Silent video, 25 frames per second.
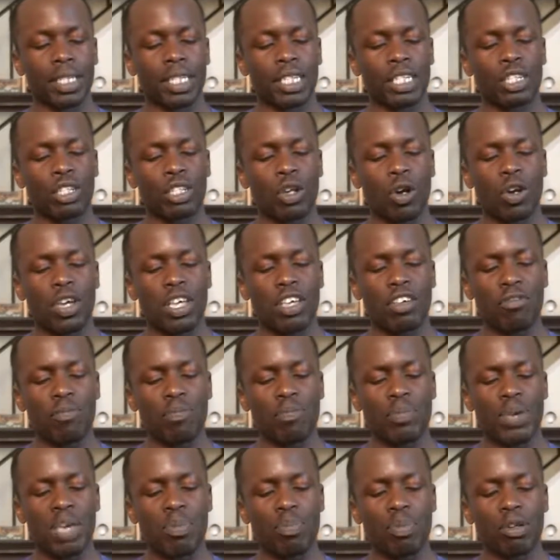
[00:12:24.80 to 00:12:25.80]
So
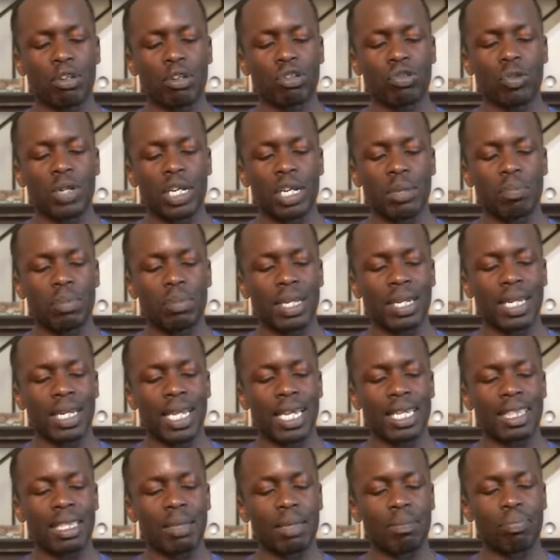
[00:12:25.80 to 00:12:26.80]
if people treat me
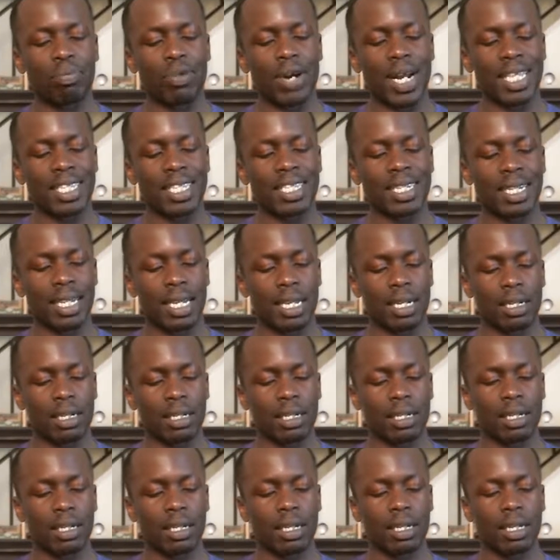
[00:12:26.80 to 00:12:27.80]
like the
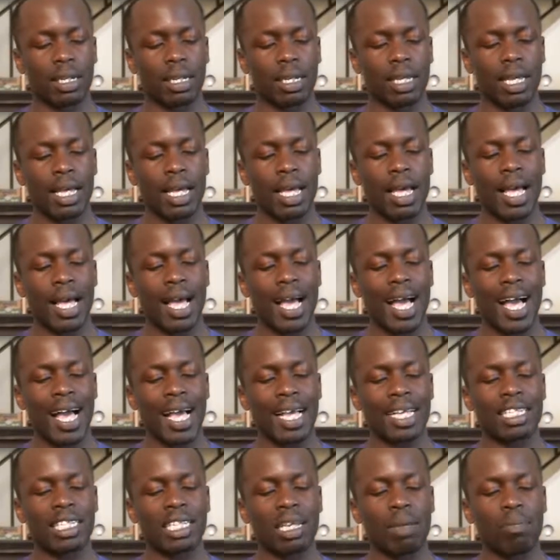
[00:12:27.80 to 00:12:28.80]
president,
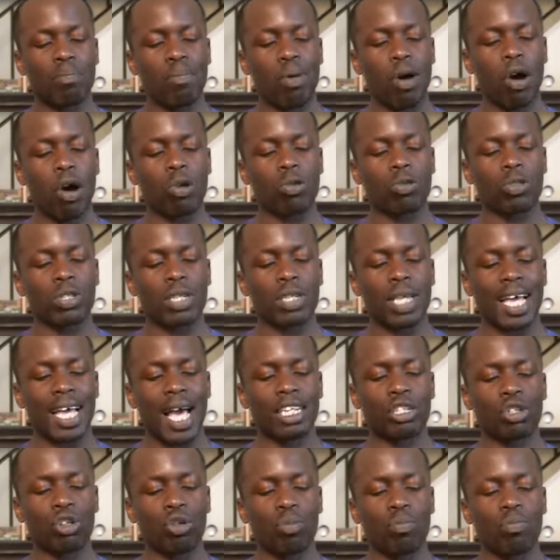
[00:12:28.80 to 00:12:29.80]
I suppose I
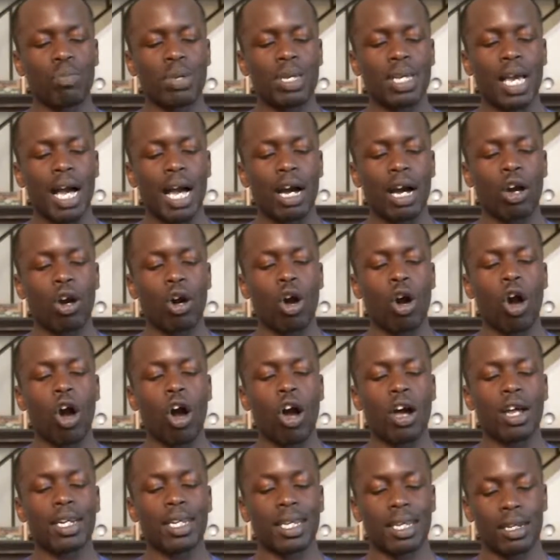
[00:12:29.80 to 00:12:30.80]
should be
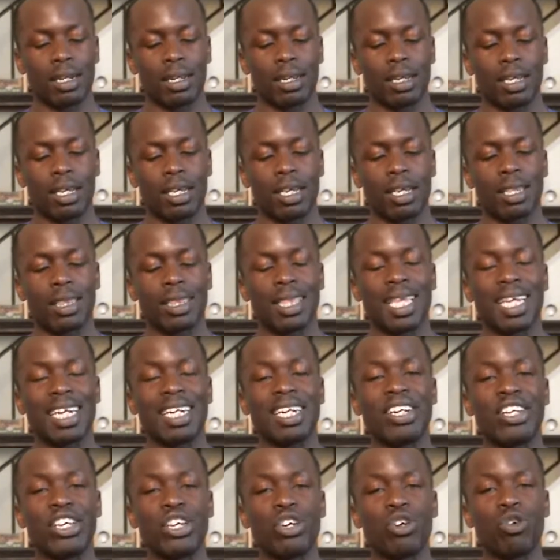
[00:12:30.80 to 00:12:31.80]
accorded the
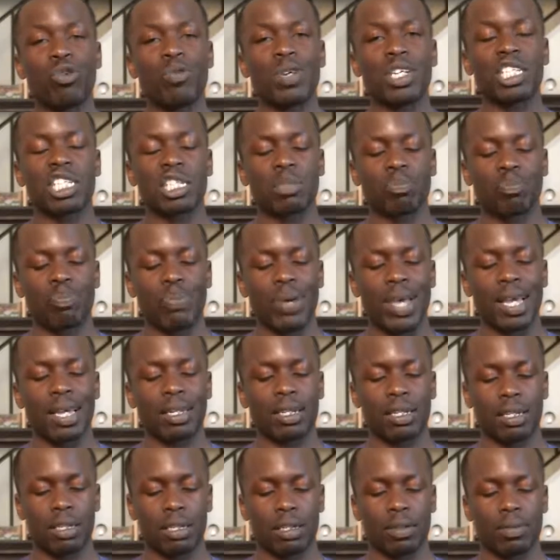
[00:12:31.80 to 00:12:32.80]
due
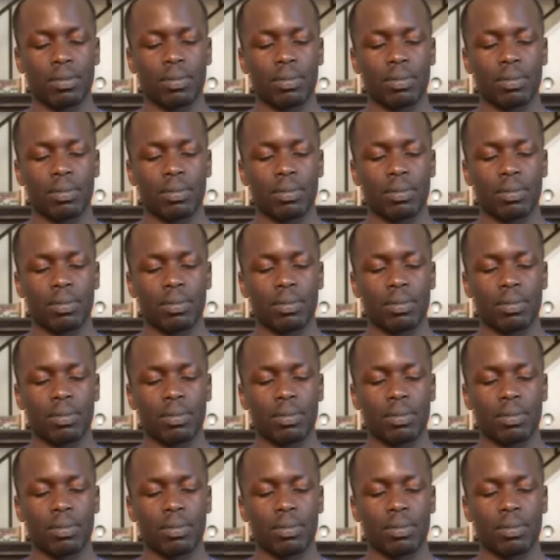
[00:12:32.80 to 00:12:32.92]
respect.